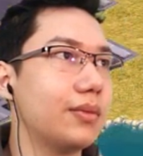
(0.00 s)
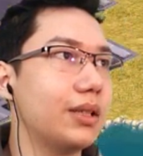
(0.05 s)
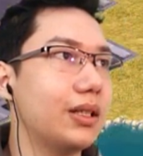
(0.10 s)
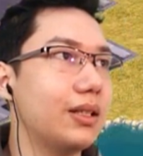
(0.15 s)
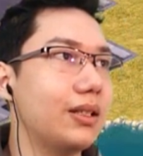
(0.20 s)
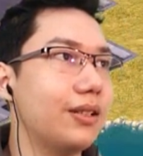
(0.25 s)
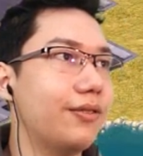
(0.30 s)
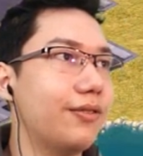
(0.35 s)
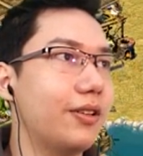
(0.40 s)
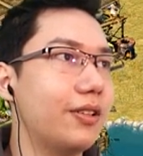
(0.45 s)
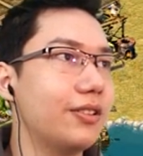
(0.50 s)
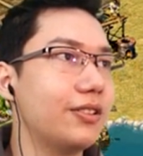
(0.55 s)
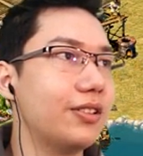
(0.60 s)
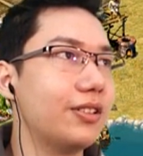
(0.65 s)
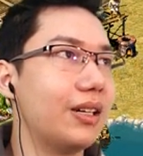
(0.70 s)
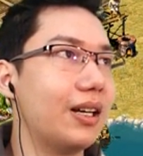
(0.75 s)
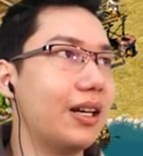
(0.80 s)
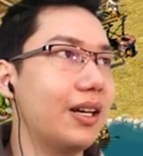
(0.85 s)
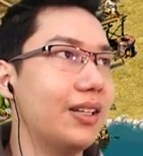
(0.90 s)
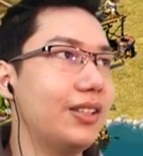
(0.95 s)
It defaults
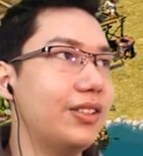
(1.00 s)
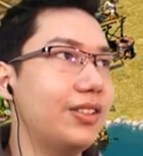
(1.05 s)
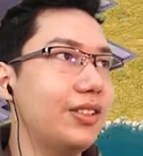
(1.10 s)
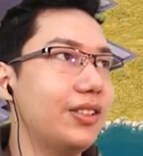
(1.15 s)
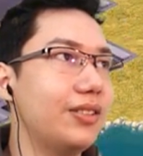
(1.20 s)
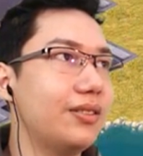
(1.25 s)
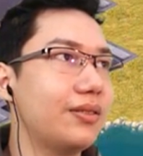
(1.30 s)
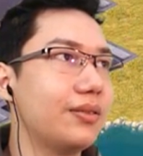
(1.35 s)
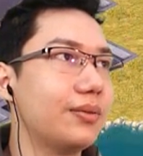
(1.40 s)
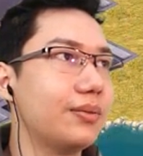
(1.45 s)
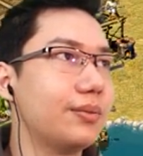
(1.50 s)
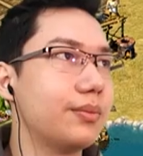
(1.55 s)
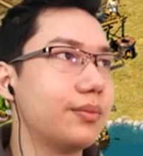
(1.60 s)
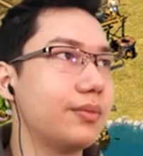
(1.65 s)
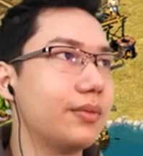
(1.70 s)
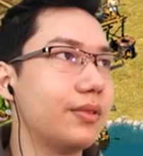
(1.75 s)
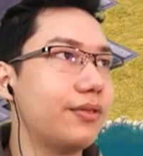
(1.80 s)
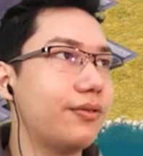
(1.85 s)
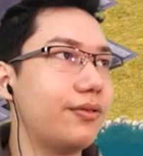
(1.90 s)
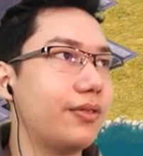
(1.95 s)
to hygiene?
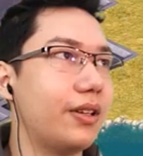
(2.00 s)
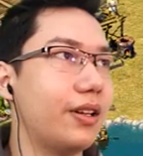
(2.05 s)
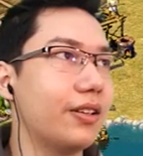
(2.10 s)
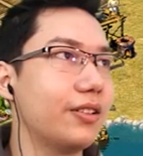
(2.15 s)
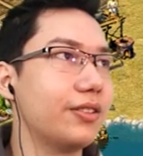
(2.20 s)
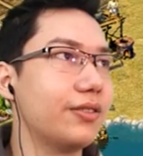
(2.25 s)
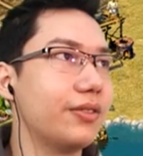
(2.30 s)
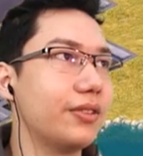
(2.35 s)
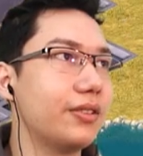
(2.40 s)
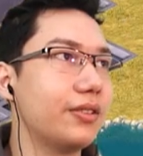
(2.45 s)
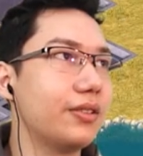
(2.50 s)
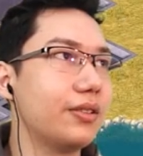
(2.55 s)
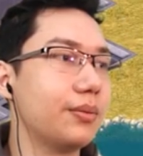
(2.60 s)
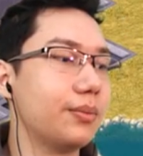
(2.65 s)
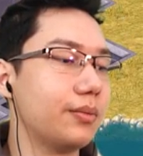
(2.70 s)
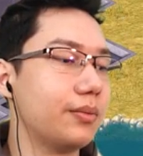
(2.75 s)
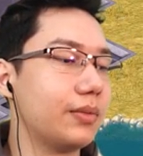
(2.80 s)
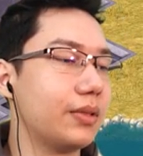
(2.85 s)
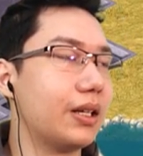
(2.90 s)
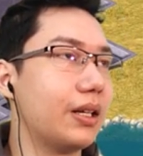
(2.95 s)
Philosophers?
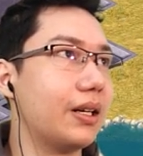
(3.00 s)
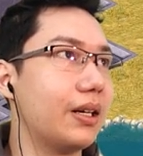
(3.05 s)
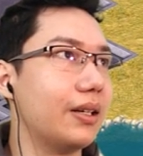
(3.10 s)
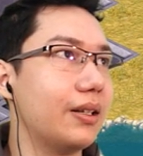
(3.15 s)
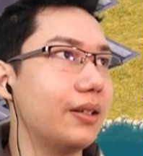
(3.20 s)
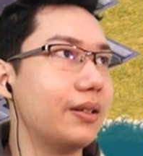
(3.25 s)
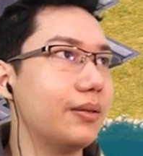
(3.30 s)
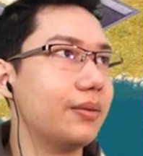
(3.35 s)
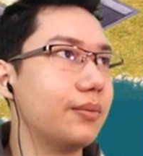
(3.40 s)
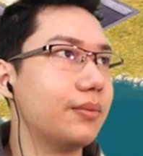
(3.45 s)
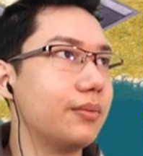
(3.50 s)
Can I...